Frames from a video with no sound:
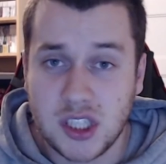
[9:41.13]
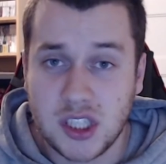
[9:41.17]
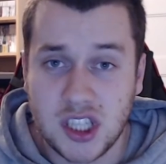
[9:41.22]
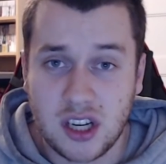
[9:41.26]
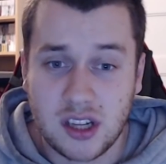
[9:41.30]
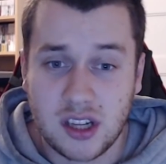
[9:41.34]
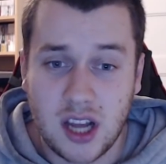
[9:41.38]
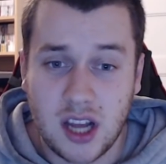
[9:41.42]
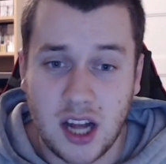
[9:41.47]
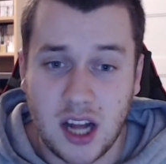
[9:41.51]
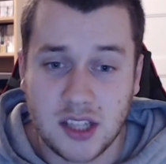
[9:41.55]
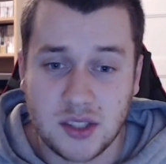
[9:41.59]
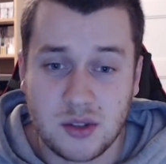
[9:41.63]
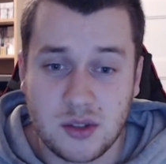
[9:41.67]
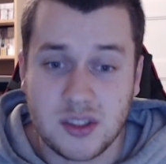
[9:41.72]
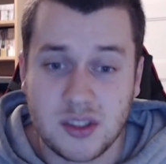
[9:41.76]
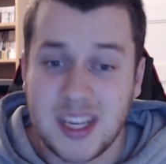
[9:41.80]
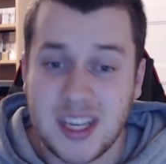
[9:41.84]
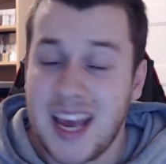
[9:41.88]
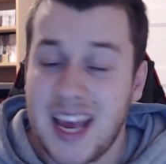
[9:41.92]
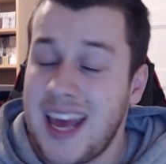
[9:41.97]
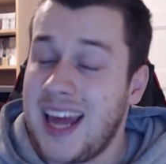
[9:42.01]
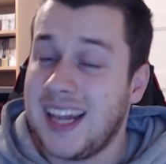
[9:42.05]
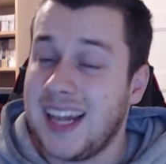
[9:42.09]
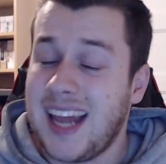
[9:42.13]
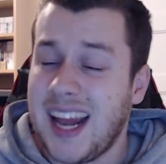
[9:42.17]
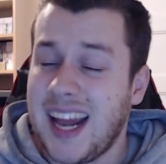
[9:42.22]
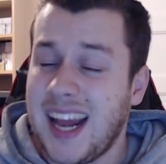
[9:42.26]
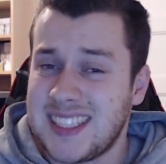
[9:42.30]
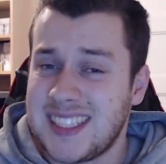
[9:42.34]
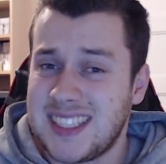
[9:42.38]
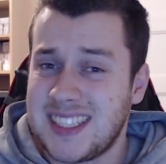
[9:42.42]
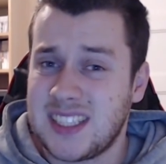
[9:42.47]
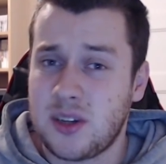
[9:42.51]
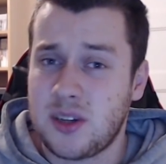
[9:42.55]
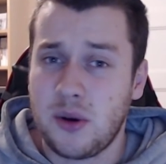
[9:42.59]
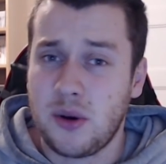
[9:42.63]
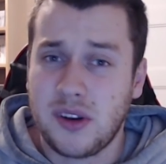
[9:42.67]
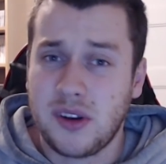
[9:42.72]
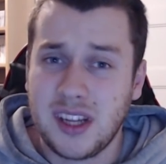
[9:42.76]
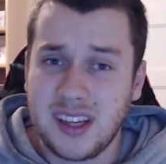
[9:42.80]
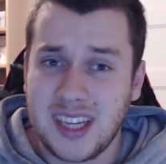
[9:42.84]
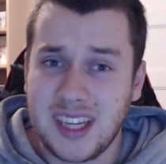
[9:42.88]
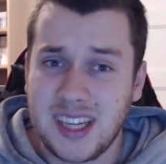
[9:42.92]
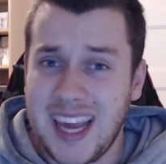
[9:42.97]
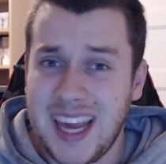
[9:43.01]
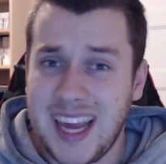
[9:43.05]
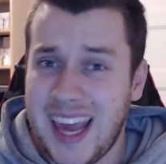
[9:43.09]
on consoles? That
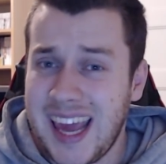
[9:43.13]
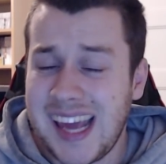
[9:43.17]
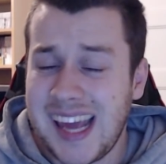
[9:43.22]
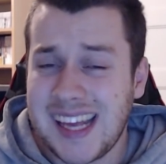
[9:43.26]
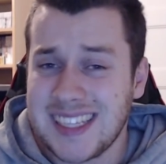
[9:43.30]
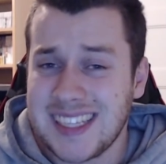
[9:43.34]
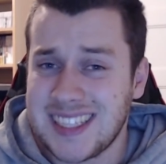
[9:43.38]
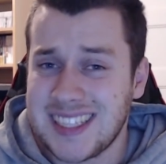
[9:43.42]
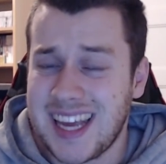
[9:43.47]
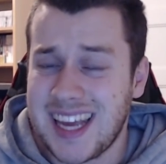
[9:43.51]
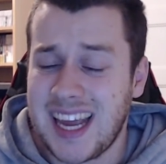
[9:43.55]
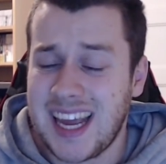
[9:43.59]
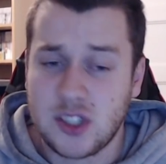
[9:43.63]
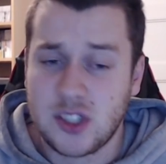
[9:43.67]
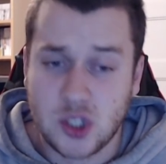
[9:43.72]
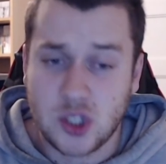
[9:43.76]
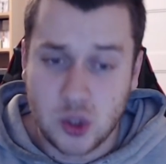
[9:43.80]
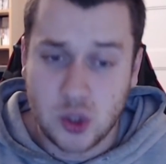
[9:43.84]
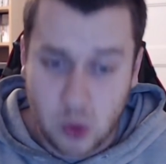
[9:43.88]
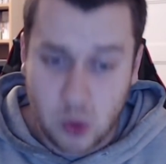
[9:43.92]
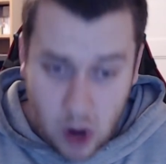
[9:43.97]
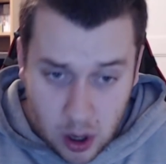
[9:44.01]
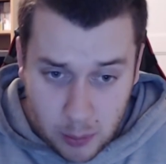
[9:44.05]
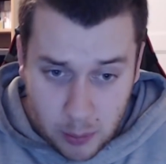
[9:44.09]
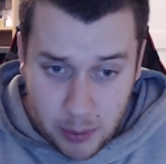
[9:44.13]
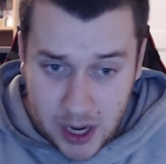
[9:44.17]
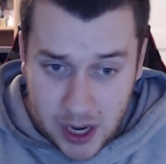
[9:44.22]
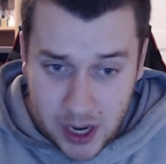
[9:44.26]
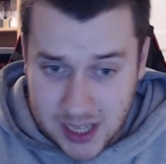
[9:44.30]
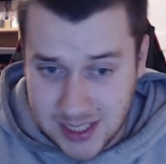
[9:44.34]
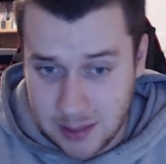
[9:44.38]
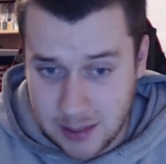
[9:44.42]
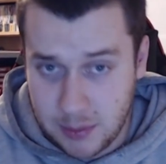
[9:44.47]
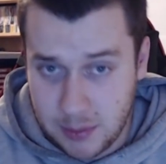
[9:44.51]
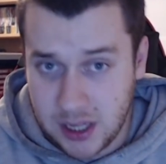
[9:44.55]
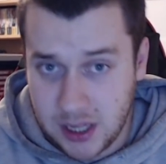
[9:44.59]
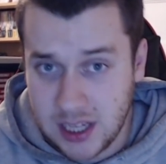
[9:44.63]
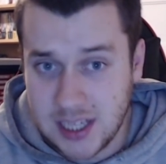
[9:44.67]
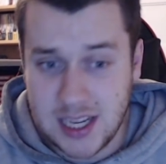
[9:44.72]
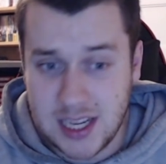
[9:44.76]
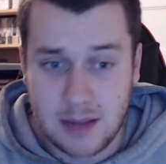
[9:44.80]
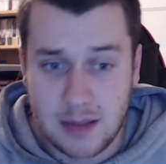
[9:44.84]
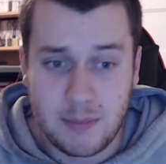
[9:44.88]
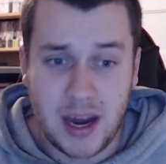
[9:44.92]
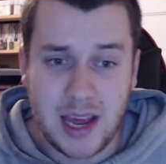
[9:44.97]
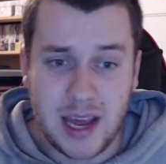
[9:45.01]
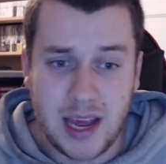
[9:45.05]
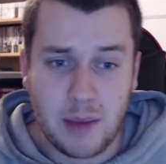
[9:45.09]
certainly is a strong possibility
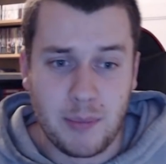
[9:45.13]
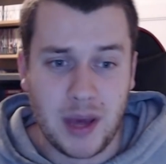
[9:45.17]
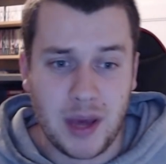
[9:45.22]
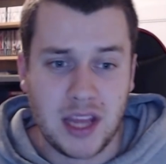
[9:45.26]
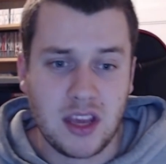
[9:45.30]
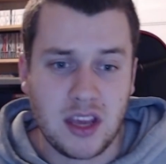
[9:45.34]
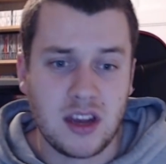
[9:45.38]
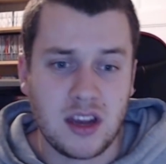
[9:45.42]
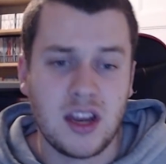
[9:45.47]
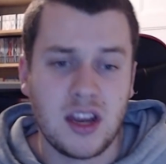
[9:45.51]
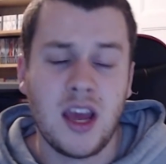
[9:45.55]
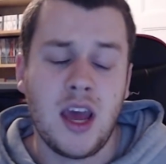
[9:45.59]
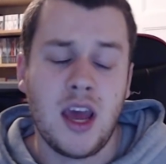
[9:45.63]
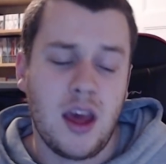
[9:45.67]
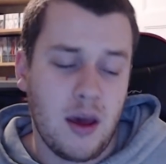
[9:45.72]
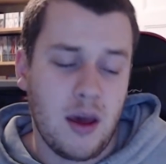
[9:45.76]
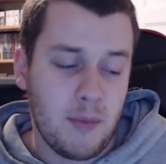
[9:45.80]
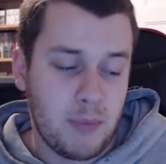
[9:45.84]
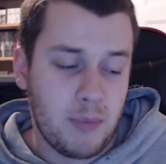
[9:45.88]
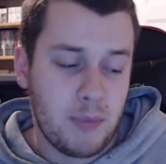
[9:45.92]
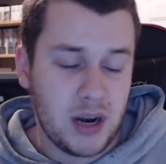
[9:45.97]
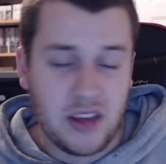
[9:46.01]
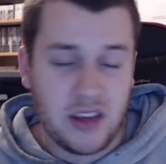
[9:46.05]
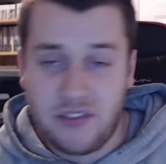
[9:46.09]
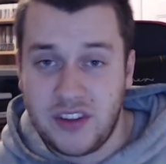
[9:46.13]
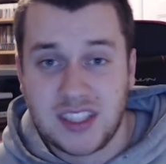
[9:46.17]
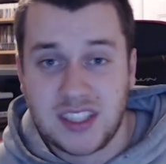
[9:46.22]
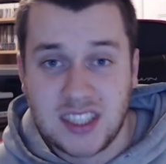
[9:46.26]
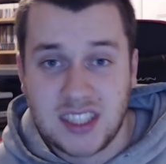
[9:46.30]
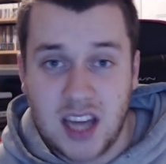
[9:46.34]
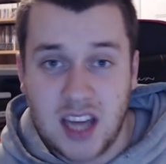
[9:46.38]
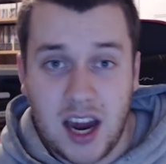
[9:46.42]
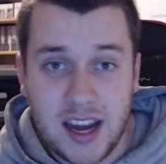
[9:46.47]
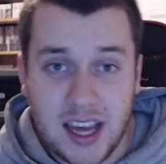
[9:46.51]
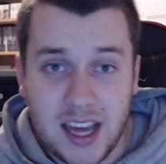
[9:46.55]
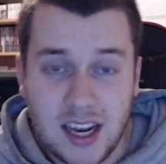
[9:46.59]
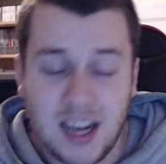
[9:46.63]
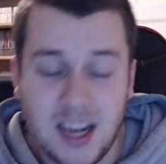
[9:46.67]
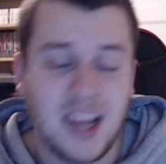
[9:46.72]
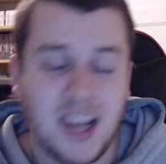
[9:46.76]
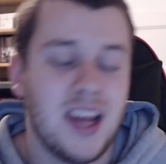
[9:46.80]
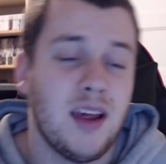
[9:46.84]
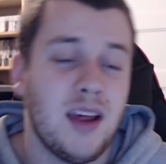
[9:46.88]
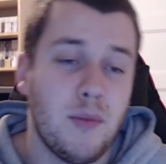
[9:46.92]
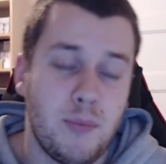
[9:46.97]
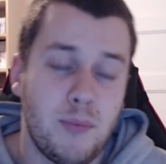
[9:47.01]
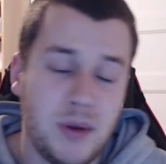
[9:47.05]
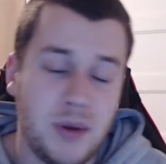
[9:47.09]
in my opinion, but if it's not it,
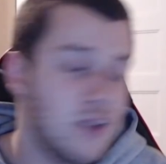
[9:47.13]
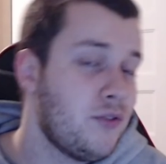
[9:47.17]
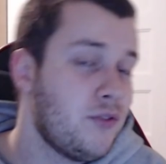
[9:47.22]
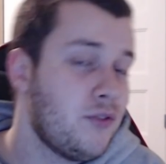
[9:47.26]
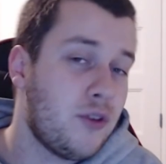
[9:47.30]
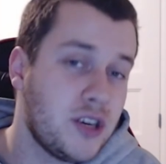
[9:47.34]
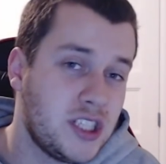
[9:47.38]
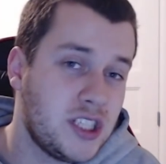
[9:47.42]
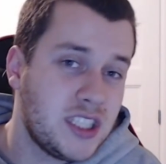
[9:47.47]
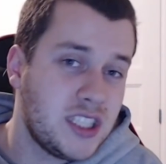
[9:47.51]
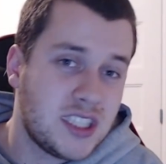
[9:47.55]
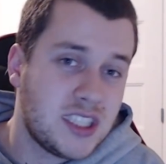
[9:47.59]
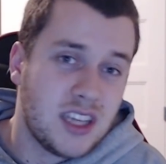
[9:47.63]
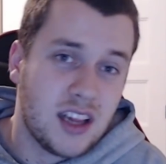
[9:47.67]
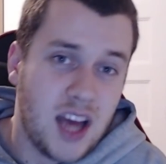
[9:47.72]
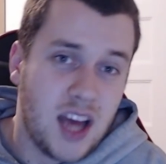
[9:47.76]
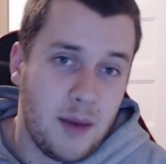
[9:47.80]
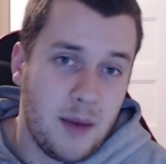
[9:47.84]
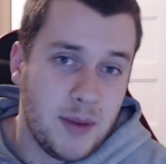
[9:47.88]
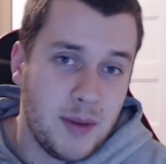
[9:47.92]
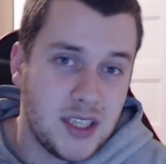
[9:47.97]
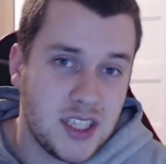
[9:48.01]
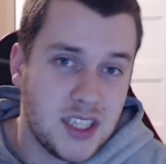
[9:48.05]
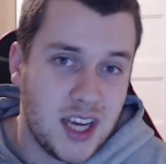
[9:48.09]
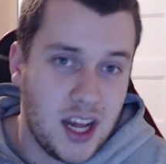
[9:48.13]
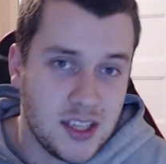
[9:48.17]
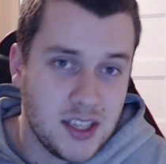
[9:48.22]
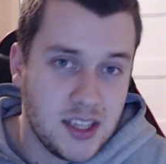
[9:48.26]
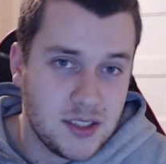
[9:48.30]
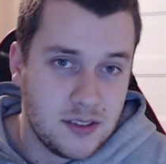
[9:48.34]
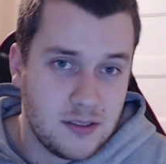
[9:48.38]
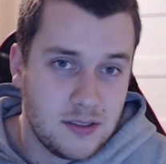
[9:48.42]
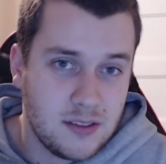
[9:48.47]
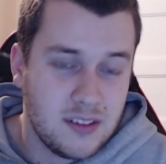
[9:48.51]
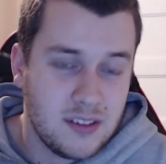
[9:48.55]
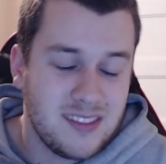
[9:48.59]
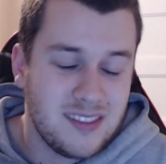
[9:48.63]
P4G is still coming to console.